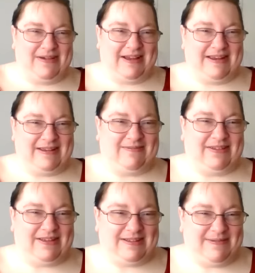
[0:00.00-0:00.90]
come on and
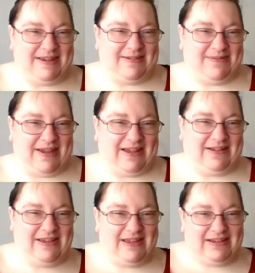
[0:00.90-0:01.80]
really speak
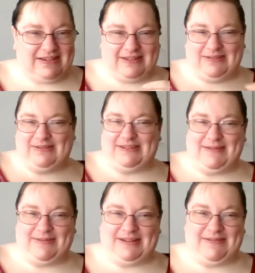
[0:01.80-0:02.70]
about just the whole
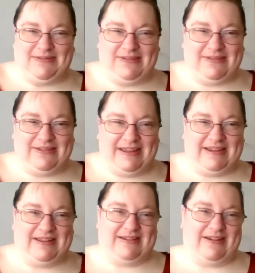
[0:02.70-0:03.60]
subject of
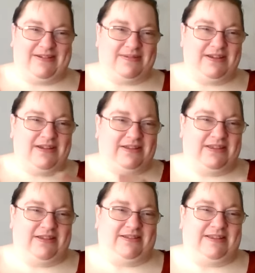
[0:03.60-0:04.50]
ballooning and um,
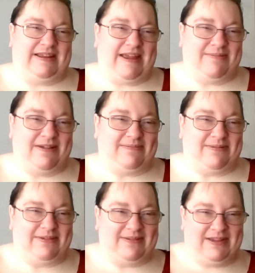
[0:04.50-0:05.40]
the dynamic
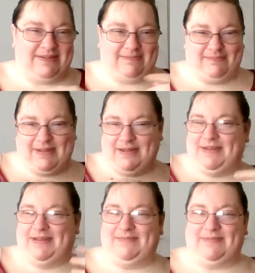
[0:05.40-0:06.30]
between
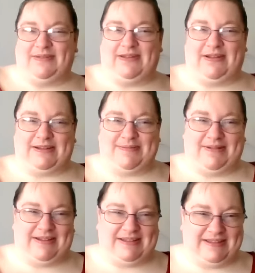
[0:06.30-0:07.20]
maybe their
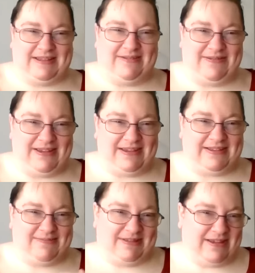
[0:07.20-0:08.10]
experiences in the
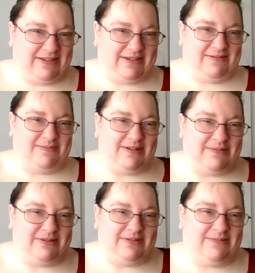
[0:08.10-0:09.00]
field and with other
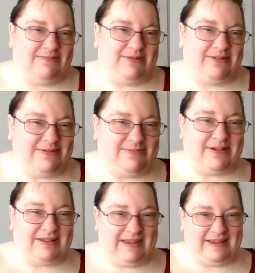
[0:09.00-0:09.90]
people who also
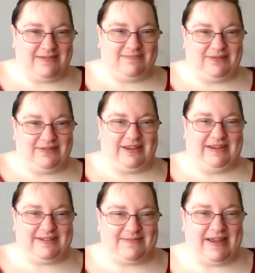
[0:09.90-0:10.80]
partake in
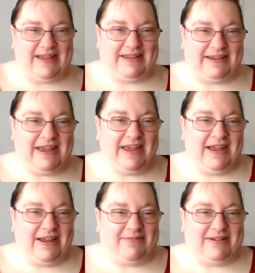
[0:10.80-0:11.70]
ballooning as well. And
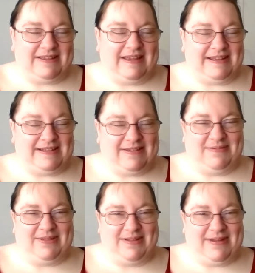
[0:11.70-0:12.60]
I wanted to ask you
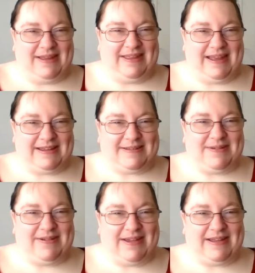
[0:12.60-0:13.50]
both about that
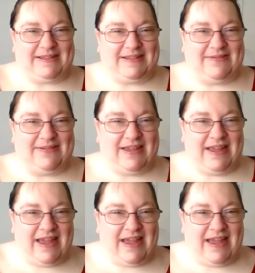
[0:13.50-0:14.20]
experience of